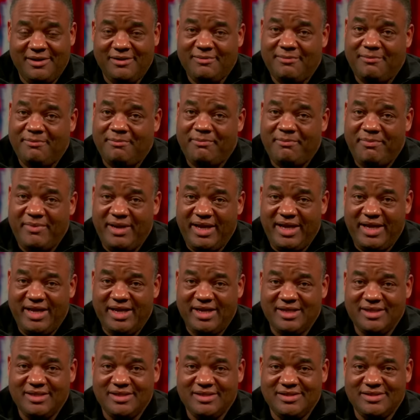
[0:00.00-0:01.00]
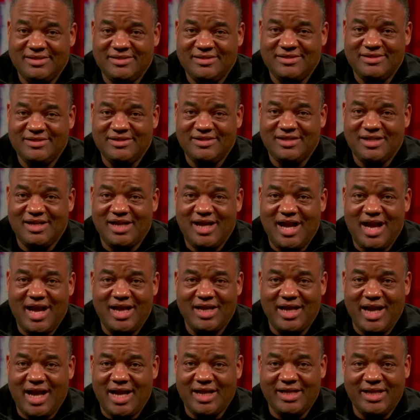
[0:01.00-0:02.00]
Man,
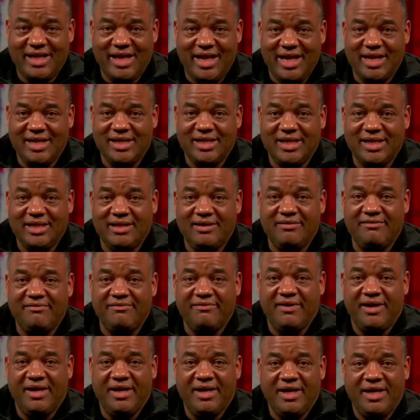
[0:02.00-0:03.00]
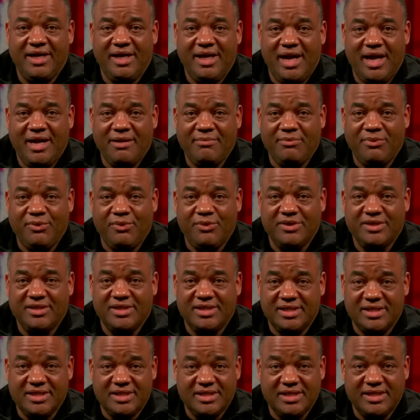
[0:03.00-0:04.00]
I can't give a more
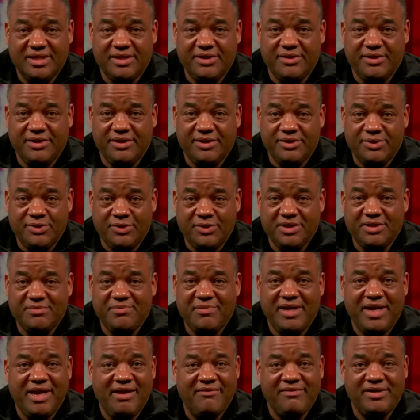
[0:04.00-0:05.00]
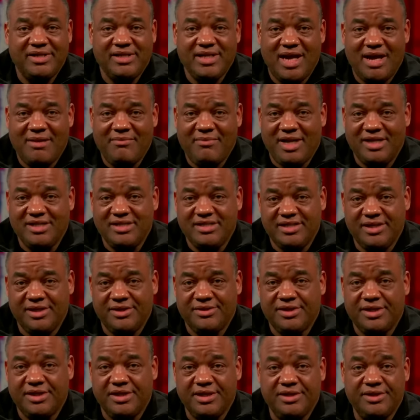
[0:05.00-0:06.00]
sincere endorsement. Every time I share
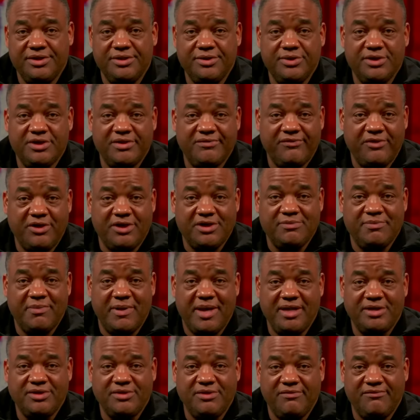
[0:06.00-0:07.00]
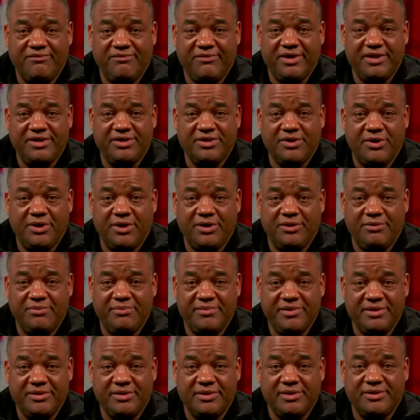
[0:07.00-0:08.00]
the good news of our sponsor and friends, Cardio
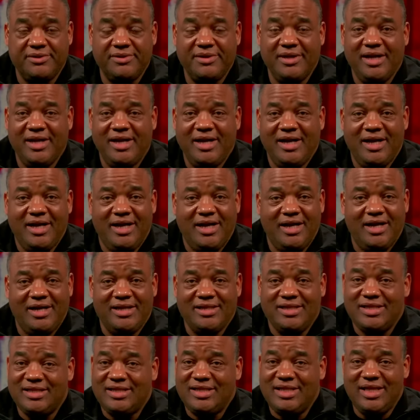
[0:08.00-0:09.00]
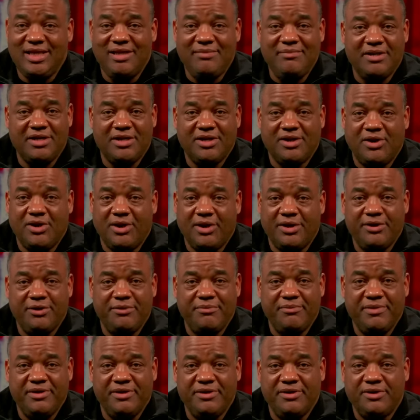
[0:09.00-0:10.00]
Miracle, the team at Cardio
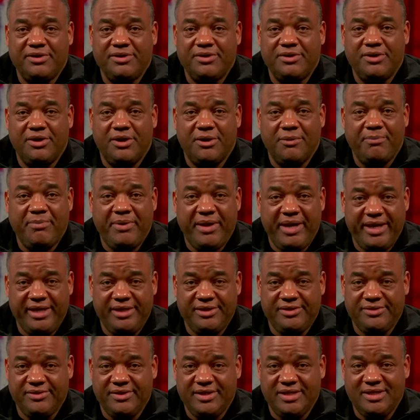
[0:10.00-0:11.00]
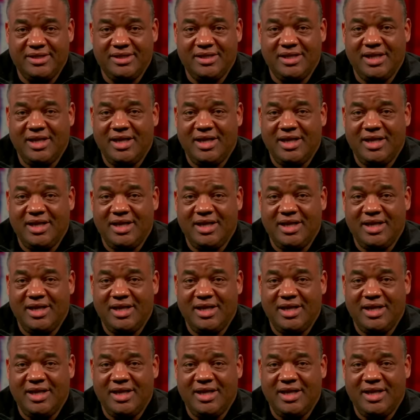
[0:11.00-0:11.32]
Miracle are patriots.